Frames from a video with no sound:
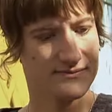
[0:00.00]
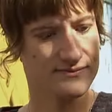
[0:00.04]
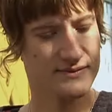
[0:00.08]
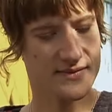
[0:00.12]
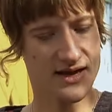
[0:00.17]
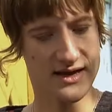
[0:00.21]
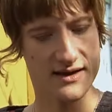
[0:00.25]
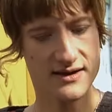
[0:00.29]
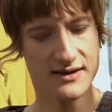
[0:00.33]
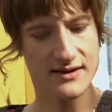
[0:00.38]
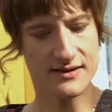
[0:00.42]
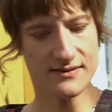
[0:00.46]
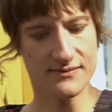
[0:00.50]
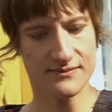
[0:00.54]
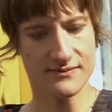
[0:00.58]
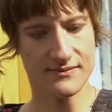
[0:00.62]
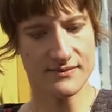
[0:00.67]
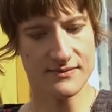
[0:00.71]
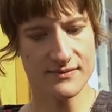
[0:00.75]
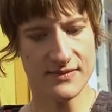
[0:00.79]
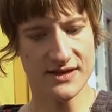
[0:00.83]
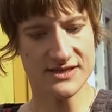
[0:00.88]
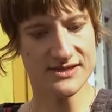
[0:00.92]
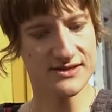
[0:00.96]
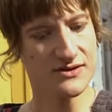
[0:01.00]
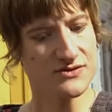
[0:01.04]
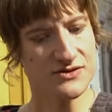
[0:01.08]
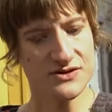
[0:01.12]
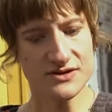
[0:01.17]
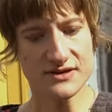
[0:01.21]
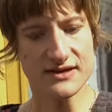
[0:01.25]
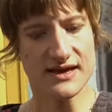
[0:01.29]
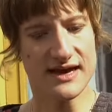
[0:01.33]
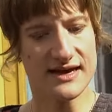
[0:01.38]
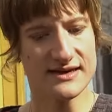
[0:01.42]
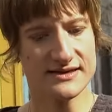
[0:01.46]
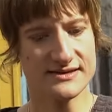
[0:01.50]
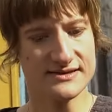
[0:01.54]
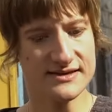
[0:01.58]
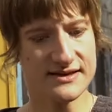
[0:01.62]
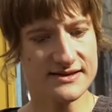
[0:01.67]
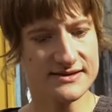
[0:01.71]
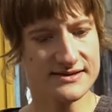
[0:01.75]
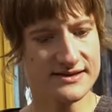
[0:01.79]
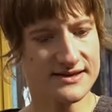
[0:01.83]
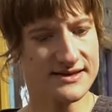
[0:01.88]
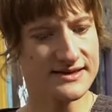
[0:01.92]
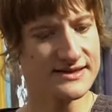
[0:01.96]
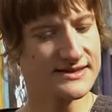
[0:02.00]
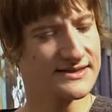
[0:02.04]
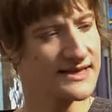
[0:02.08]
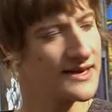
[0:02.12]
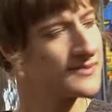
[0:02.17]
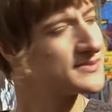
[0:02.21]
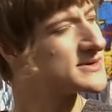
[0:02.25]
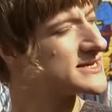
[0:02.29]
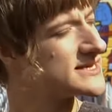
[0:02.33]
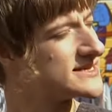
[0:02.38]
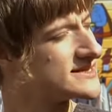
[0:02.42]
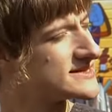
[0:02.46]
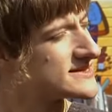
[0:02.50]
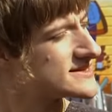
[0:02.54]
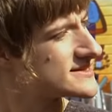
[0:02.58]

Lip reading: a social access and acceptance.